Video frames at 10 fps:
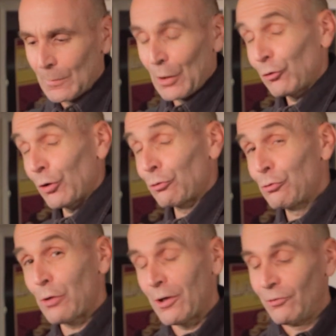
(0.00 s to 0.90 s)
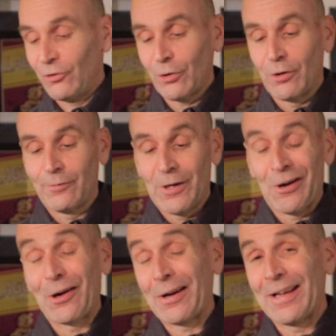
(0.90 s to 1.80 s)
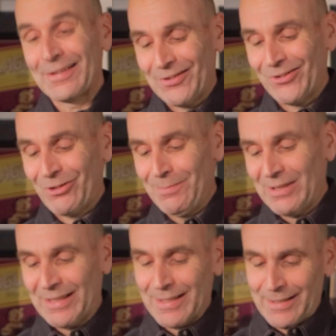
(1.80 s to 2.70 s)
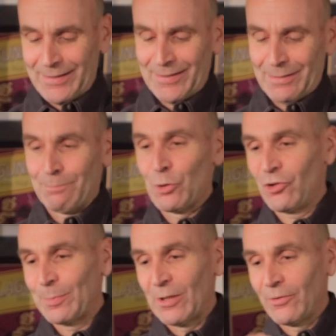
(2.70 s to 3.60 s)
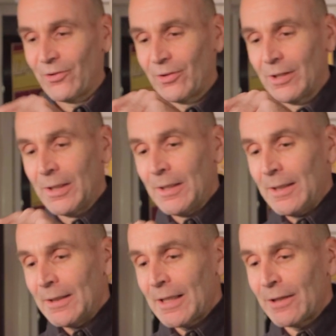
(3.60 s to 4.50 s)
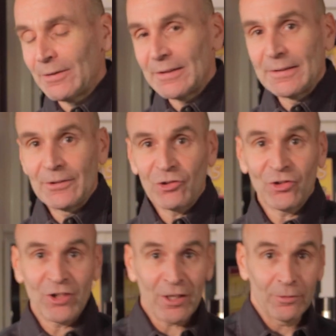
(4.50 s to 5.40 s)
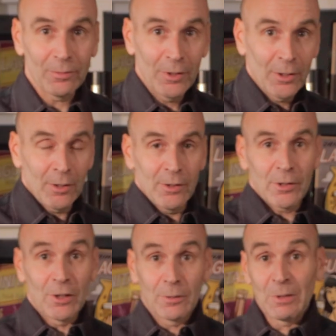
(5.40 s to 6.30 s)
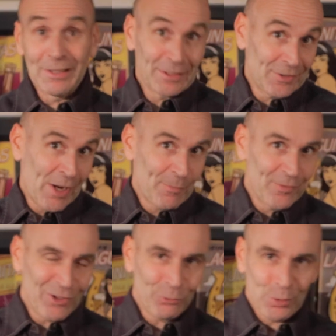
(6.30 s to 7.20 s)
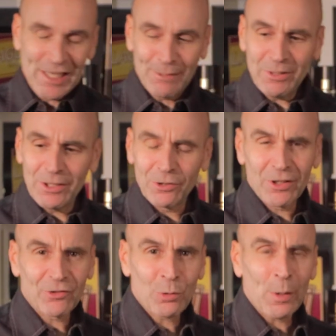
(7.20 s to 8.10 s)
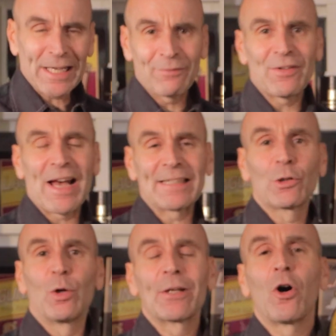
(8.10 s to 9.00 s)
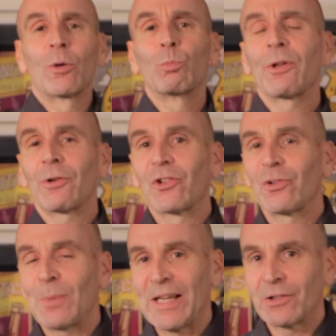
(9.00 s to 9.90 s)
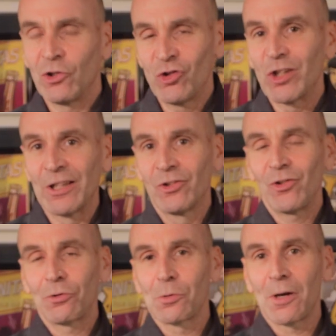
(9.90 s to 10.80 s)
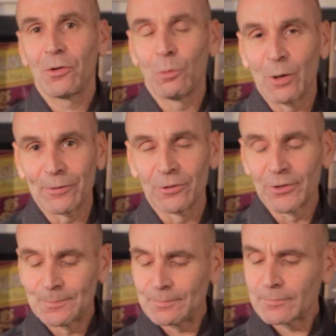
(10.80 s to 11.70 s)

There's our 2 ounce of our extremely nice Bushmills. Now, just now, well, at the time of this one anyway, there's quite a fad going on with respect to gins throughout the world.